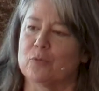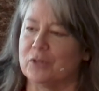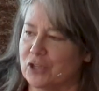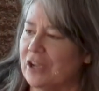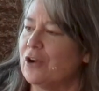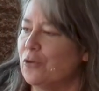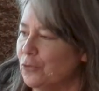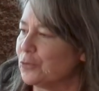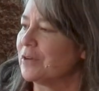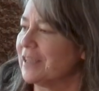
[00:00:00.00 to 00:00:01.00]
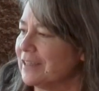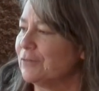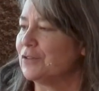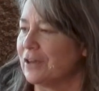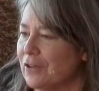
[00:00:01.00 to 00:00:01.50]
which I owned when I
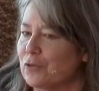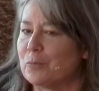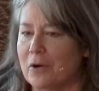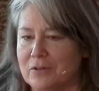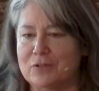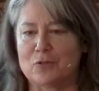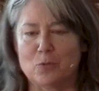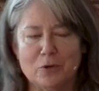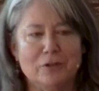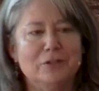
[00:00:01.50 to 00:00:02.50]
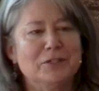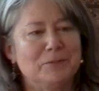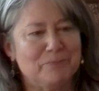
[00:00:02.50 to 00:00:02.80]
lived on other parts of the world,